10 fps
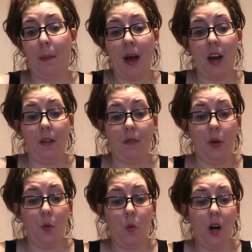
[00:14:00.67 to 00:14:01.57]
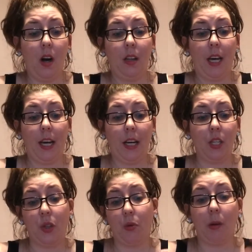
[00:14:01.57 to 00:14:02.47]
amount. If you want like
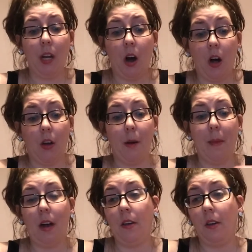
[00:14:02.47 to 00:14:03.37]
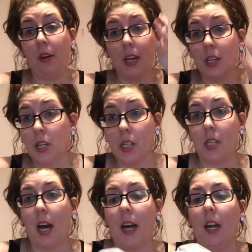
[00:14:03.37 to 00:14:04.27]
a $3 amount, you can get just a
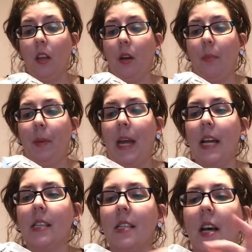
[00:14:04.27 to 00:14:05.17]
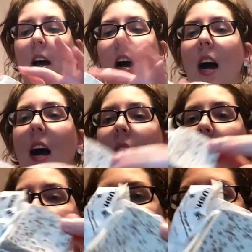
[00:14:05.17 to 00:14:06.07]
tiny little piece.
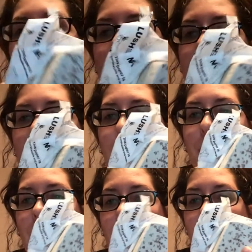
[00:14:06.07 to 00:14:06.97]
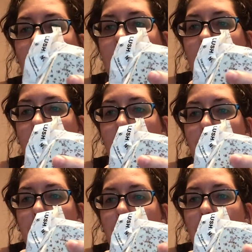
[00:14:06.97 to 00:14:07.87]
So it has these big
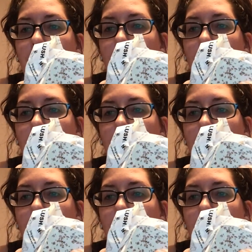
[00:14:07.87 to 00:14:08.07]
type of